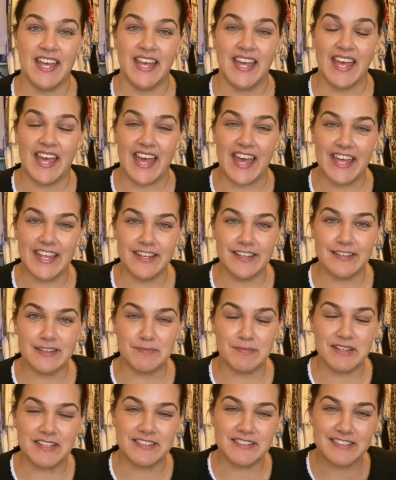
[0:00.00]
and
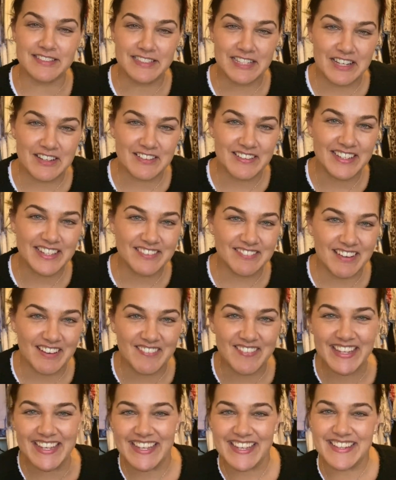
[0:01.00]
my slowly
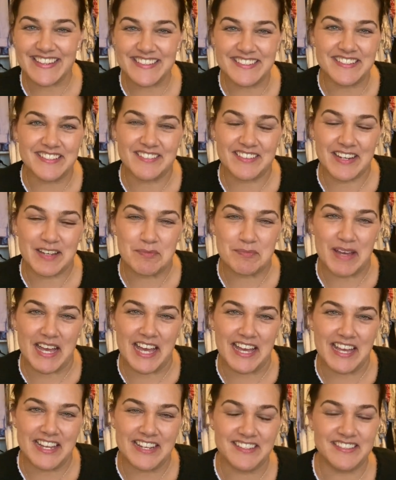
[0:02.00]
growing Instagram
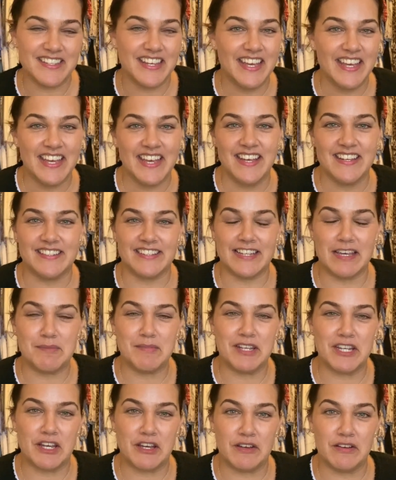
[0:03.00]
page, to let
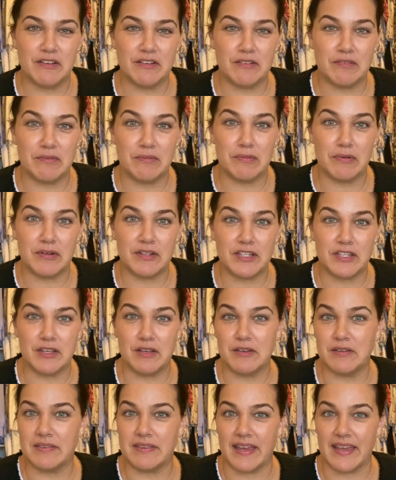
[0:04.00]
me know what
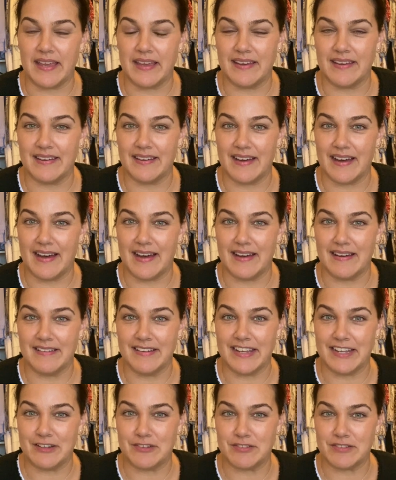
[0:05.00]
you think are
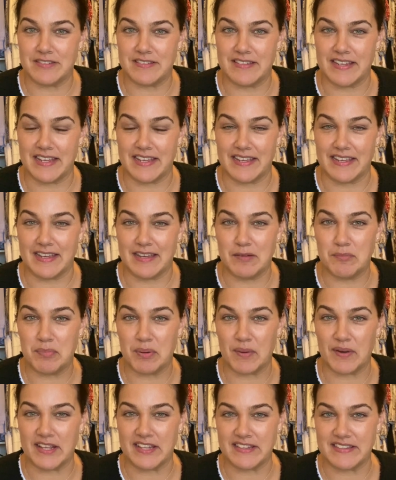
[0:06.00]
interesting
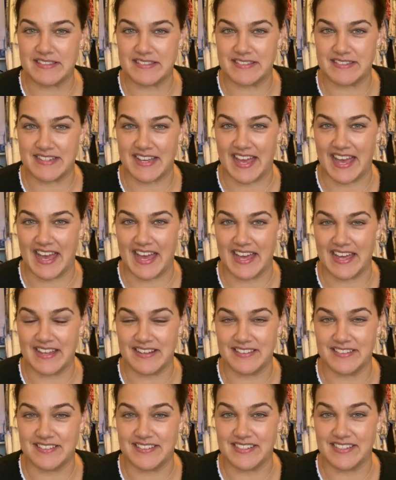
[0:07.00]
points to
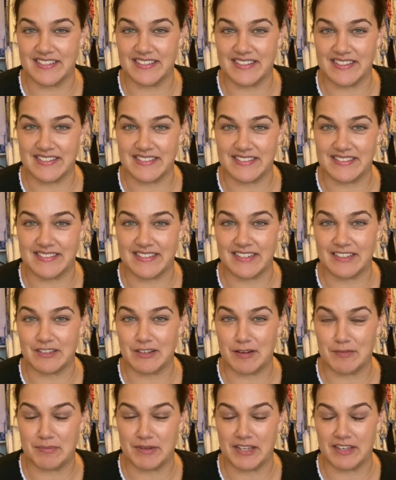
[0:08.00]
add to this
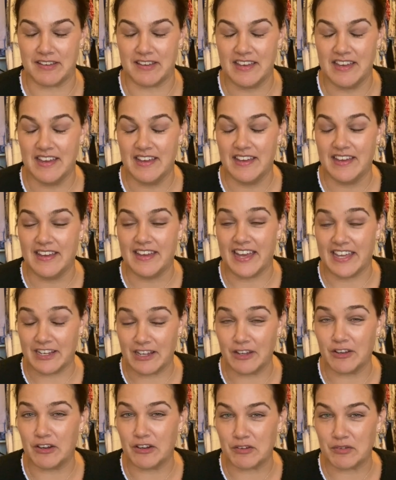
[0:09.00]
topic. And
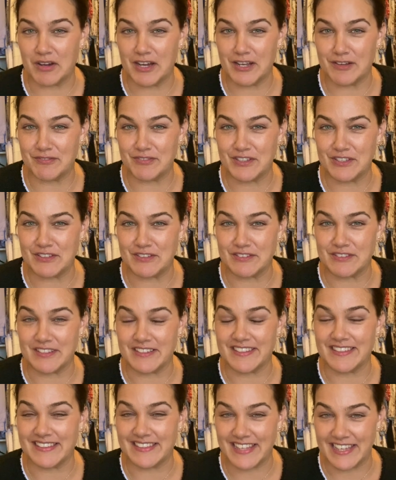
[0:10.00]
I got quite a few, so
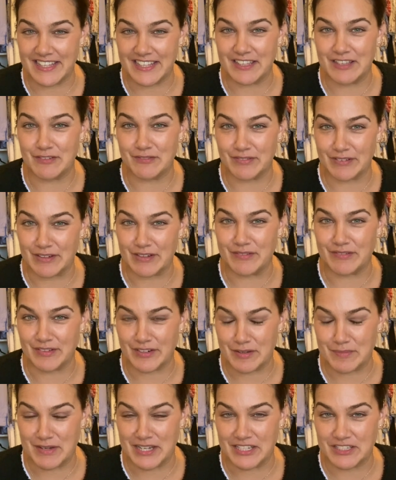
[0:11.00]
thank you very,
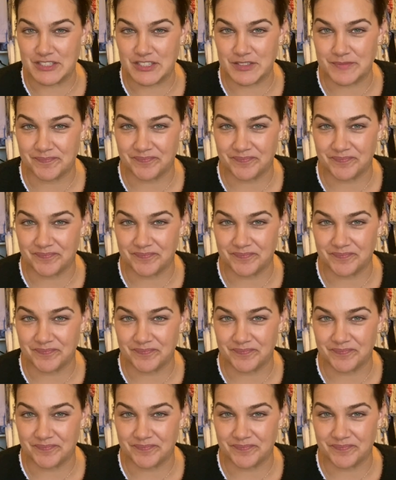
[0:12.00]
very much.